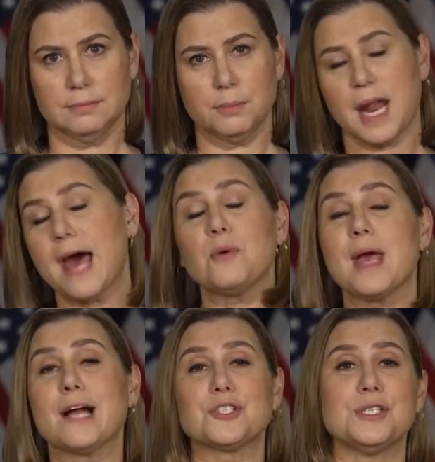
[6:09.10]
But how do we
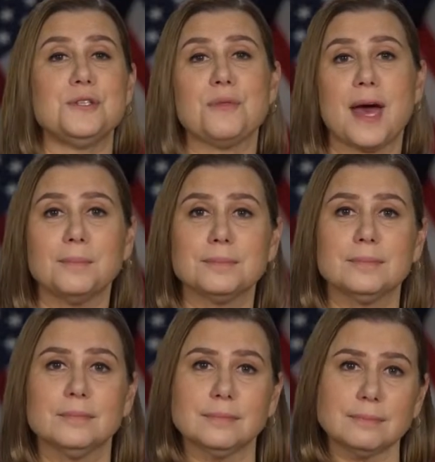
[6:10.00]
actually do that?
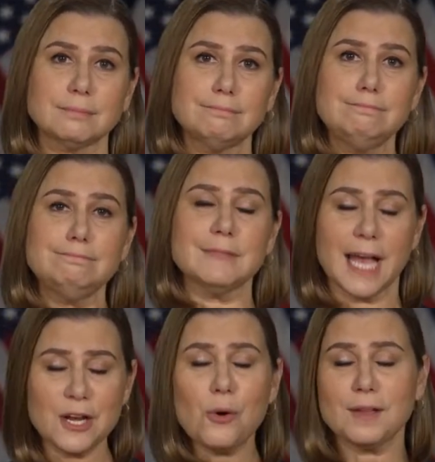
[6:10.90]

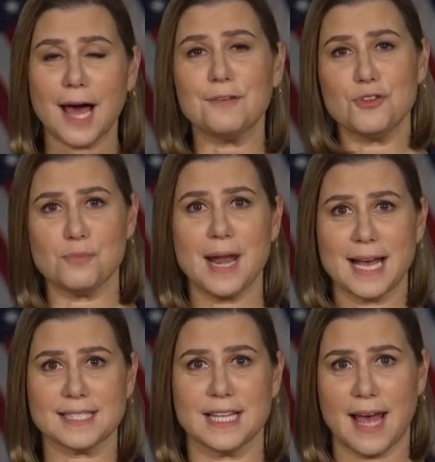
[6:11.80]
I know a lot of you have been
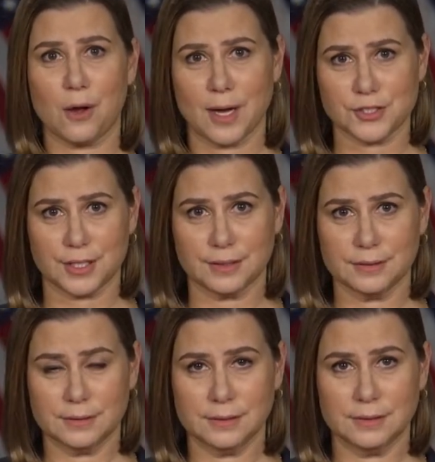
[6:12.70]
asking that question.
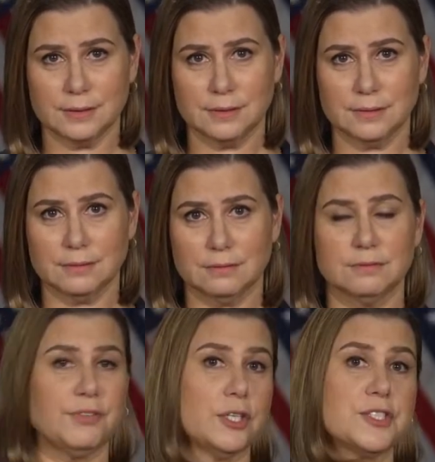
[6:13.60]

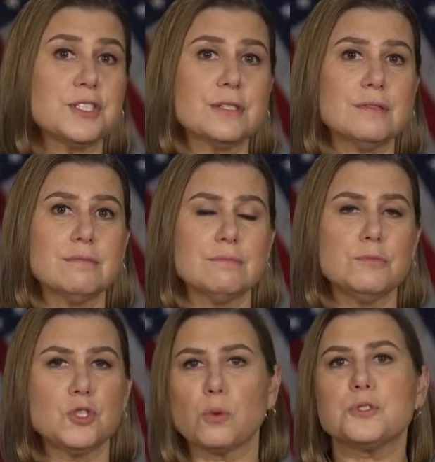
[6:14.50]
First,
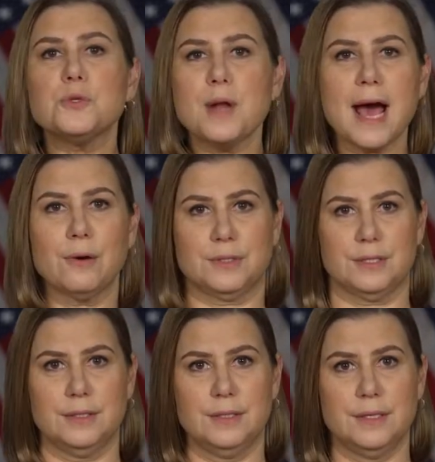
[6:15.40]
don't tune out.
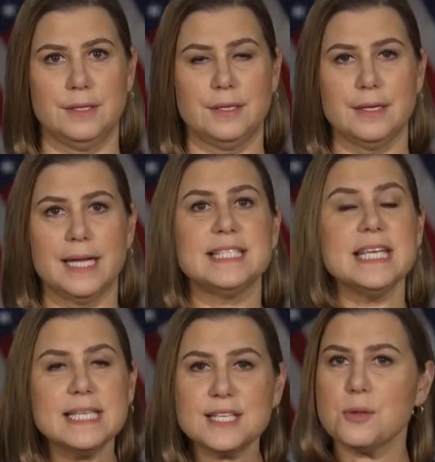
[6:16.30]
It's
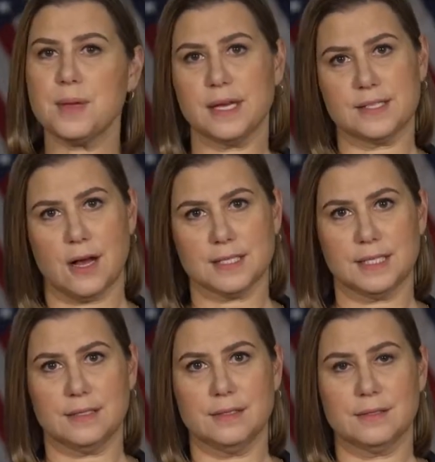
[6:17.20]
easy to be
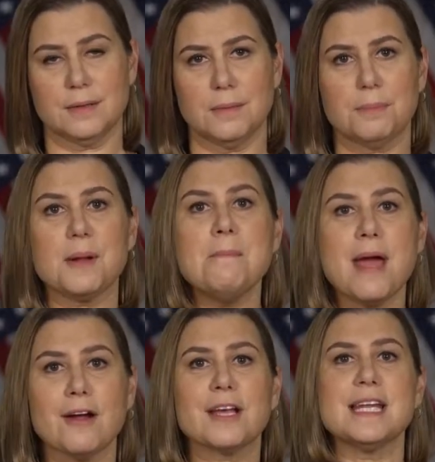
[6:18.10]
exhausted, but
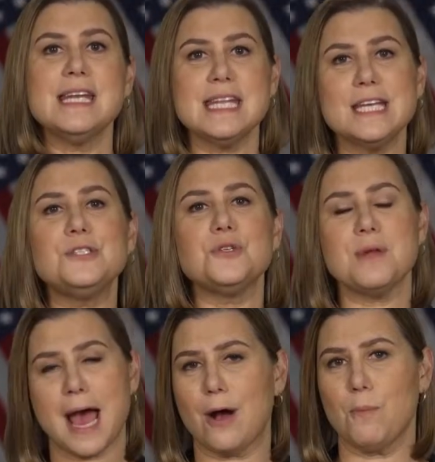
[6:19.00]
America needs you
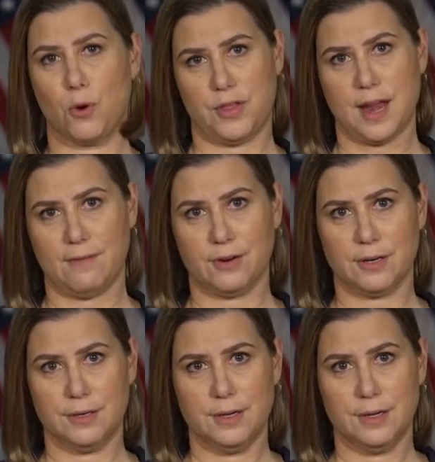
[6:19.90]
now more than ever.